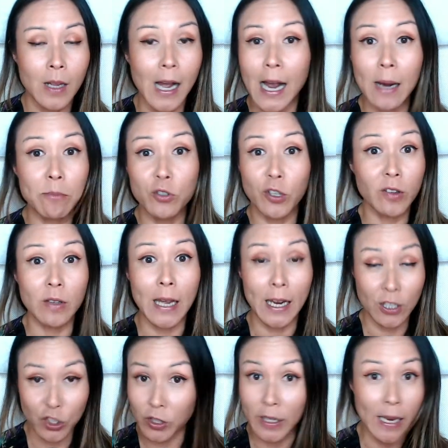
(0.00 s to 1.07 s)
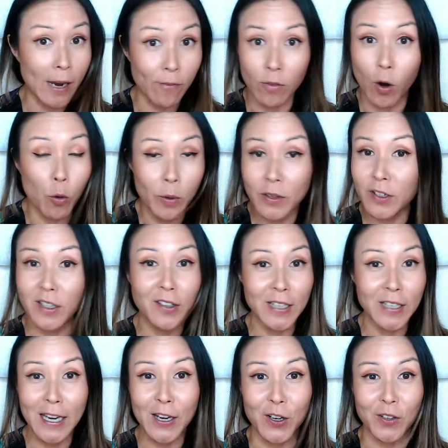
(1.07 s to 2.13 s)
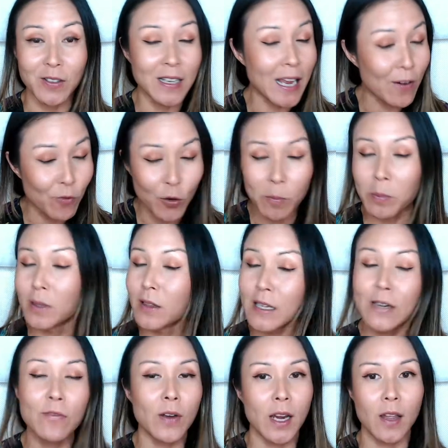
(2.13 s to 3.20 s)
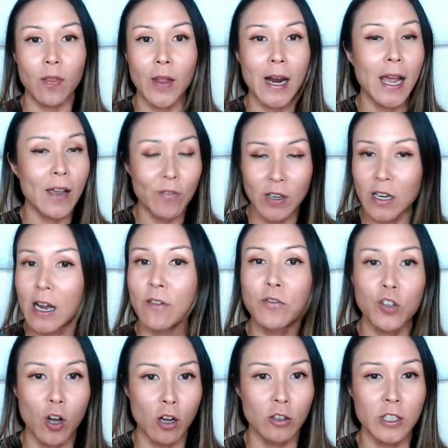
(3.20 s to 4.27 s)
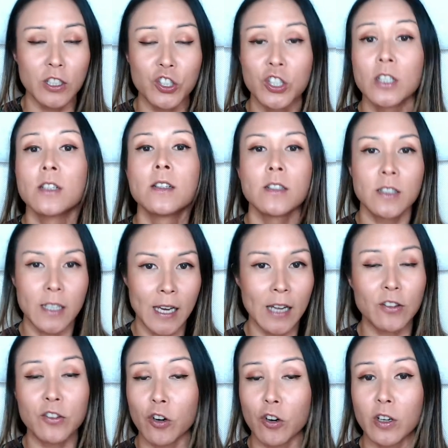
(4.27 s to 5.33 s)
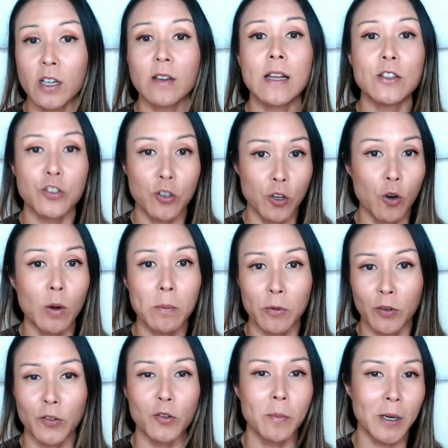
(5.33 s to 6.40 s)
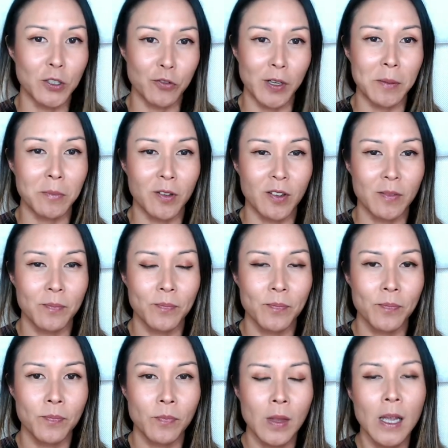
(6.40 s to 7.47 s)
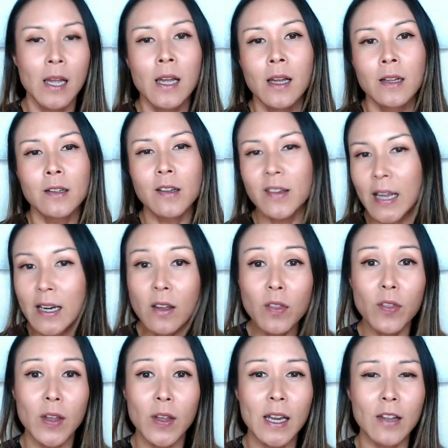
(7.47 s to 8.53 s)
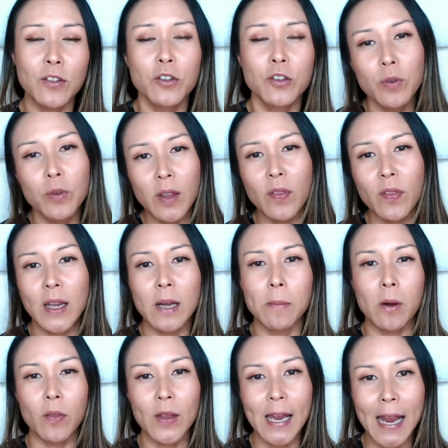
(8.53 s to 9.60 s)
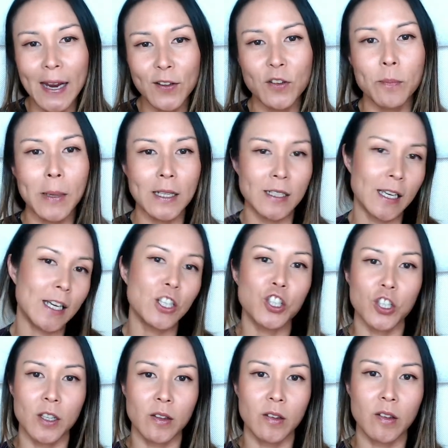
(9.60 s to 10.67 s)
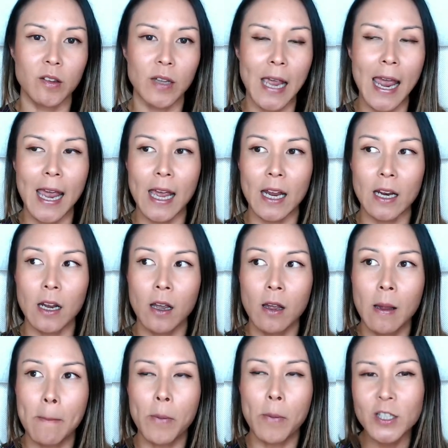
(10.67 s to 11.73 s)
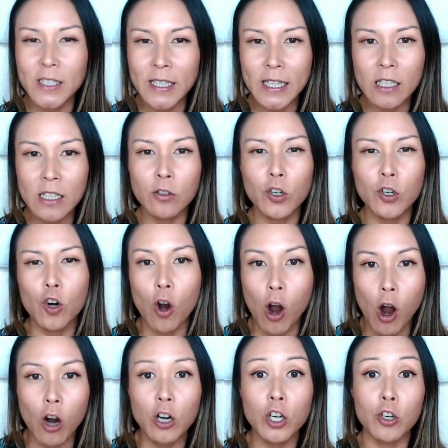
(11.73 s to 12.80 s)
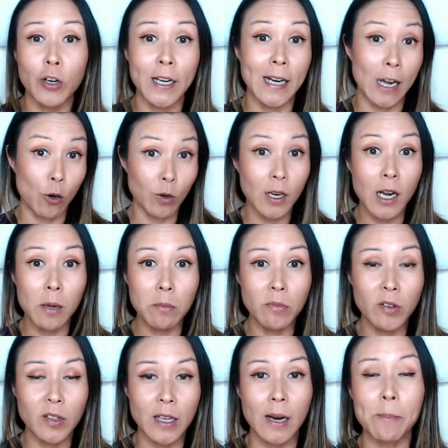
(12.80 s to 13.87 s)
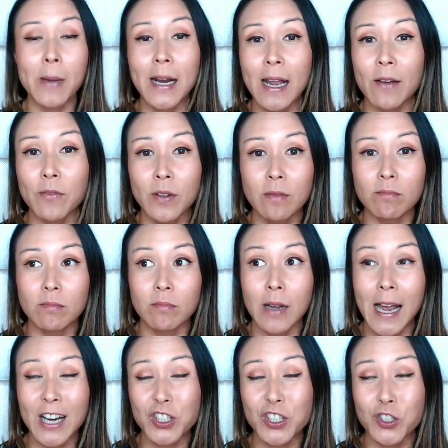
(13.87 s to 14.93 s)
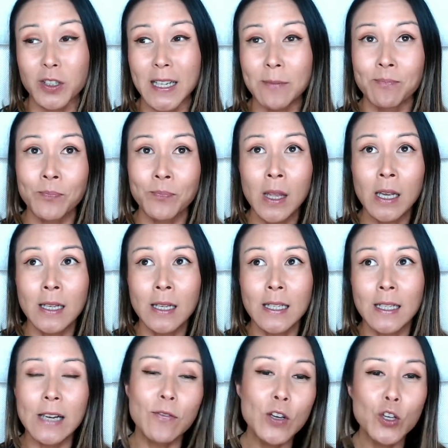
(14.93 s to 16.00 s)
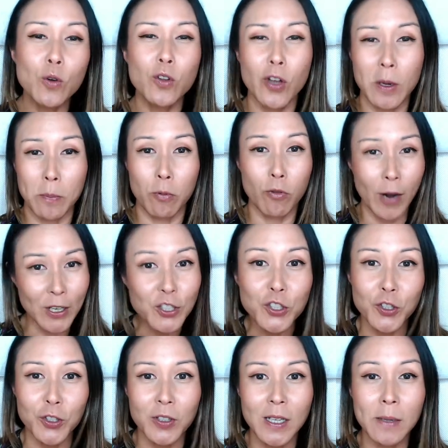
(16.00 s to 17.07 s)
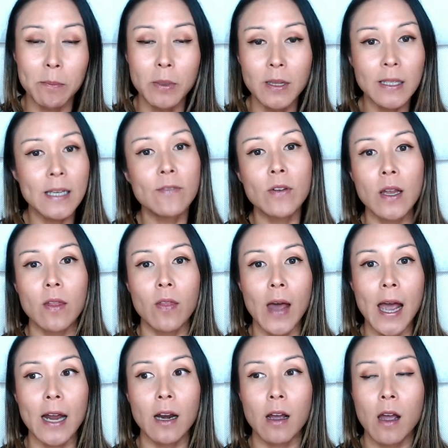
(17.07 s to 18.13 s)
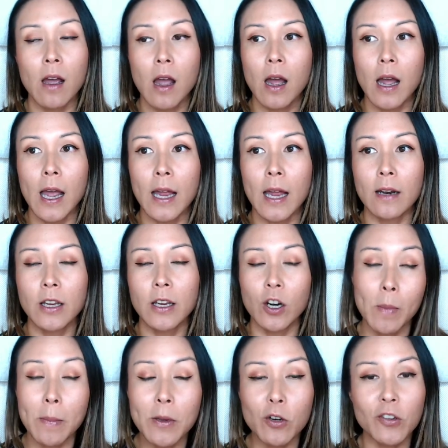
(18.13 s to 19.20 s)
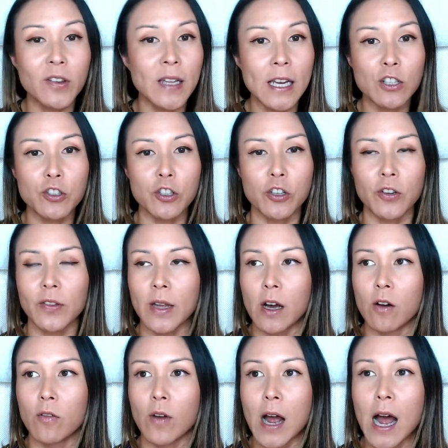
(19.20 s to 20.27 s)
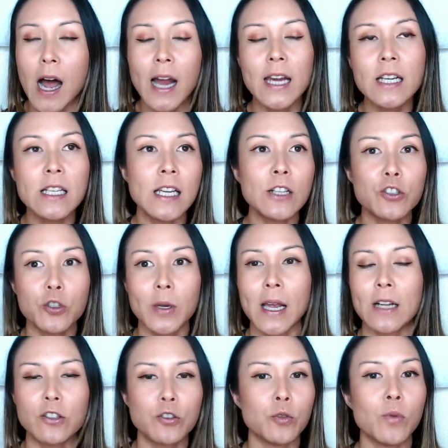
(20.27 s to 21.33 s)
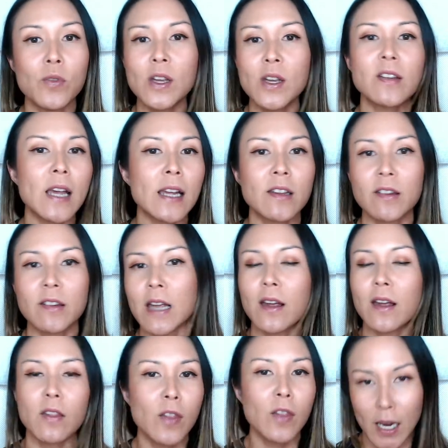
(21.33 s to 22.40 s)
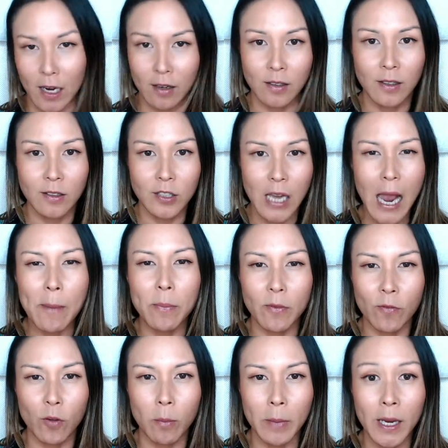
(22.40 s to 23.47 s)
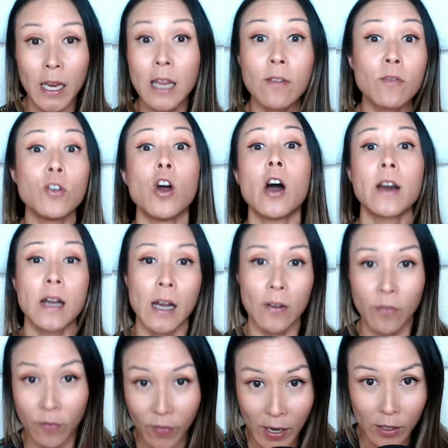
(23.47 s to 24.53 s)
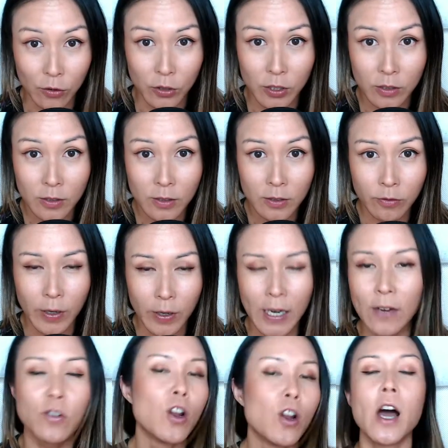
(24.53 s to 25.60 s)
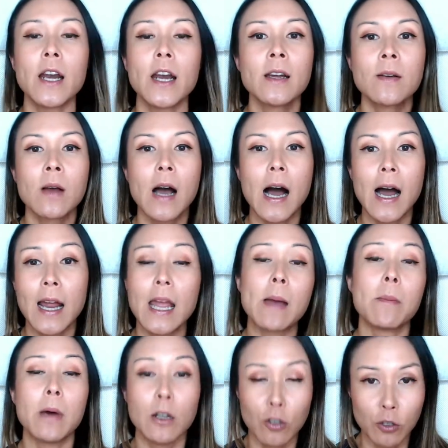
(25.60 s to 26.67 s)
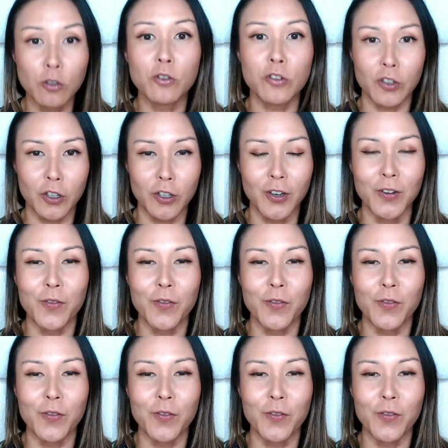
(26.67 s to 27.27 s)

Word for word: I'm just actually always going to stay here, never believing that I have enough knowledge to get started and to go and pursue my dreams. The second thing is to really think about the expectations and particular concrete outcomes that might have actually given you a lot of pressure in believing that and you know maybe you're saying to yourself I need to get to this exact thing to happen for me if not I failed right if not I am a loser,